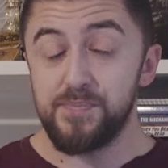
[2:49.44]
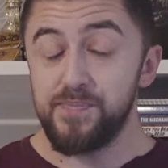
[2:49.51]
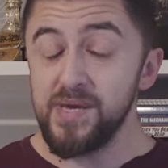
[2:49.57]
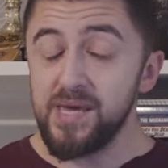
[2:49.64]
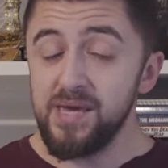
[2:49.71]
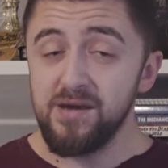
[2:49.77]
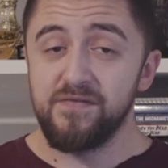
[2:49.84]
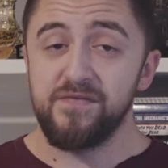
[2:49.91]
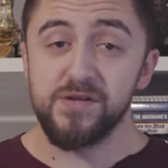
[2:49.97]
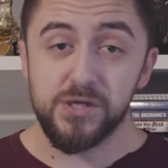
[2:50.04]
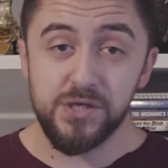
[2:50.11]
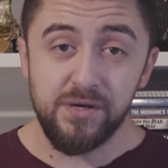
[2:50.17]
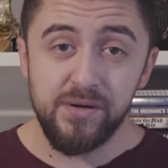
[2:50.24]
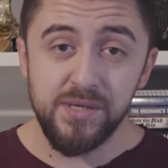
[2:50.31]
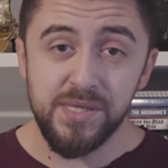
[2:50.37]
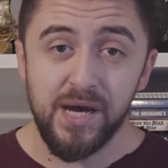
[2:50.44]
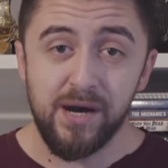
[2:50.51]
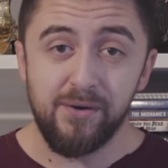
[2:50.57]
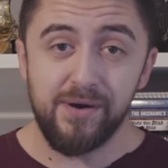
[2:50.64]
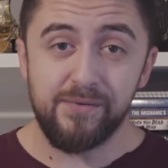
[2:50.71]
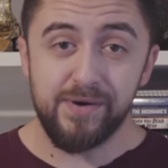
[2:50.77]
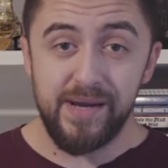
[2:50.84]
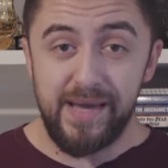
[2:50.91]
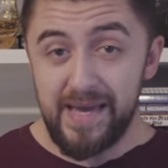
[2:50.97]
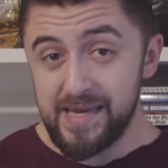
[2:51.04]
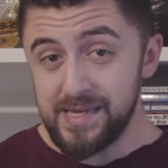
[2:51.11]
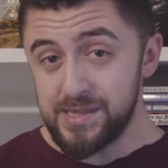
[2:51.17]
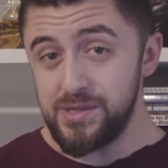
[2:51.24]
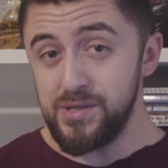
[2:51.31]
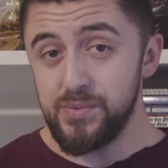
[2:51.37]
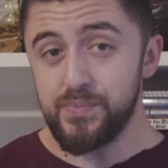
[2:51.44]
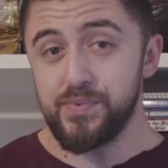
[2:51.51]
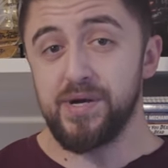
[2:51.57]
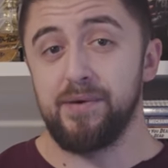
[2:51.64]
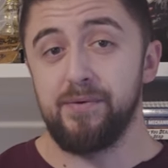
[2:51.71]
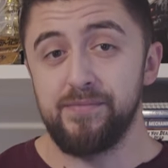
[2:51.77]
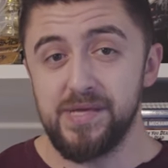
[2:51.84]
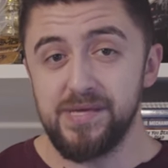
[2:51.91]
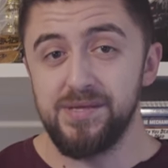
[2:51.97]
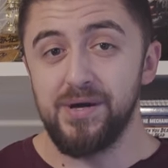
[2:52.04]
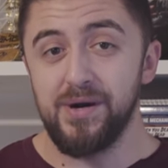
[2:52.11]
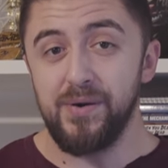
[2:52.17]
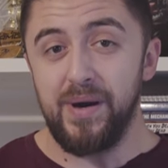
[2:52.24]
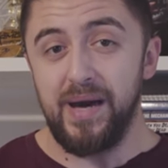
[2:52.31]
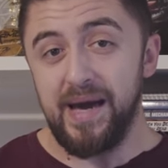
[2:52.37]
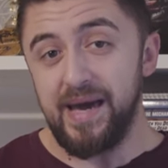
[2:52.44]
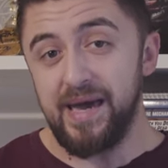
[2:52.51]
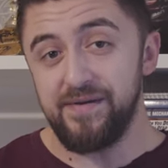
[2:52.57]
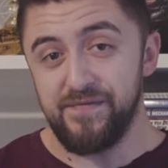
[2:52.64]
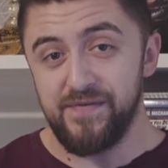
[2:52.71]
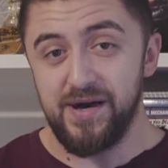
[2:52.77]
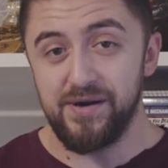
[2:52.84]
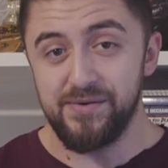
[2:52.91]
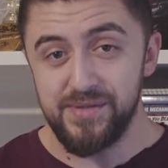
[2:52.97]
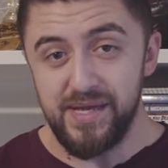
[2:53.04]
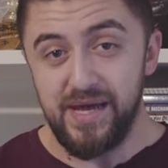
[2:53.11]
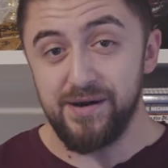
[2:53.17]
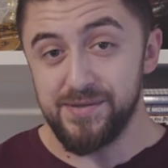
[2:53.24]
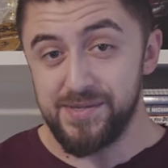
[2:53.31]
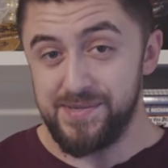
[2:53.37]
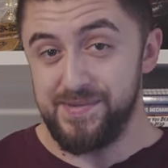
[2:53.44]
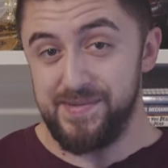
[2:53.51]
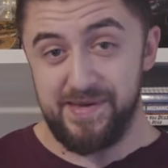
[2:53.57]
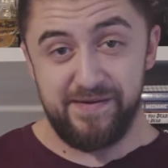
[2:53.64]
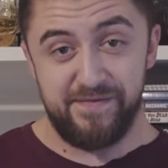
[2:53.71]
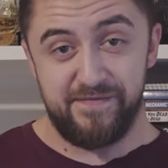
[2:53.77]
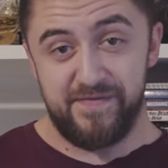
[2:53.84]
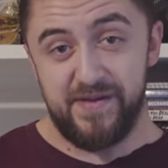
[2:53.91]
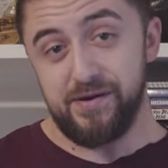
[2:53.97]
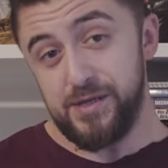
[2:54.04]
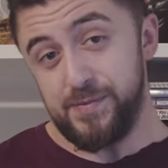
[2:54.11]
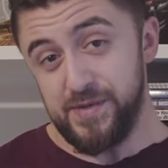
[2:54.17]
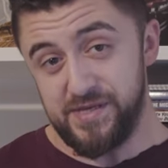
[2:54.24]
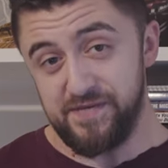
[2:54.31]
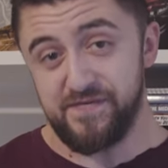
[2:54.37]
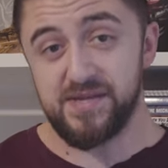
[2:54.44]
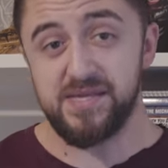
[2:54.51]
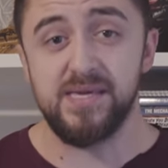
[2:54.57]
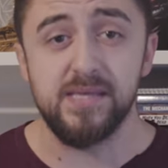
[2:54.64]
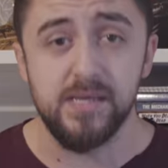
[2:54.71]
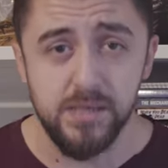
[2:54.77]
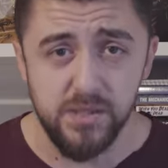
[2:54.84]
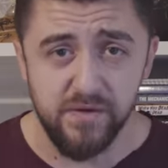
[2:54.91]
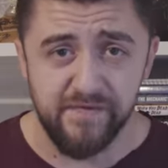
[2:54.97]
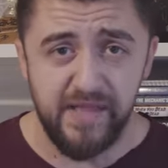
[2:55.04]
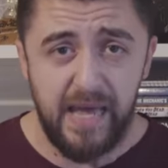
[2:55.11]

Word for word: Speaking of insurance, however, as you probably know, I found out the very specific details of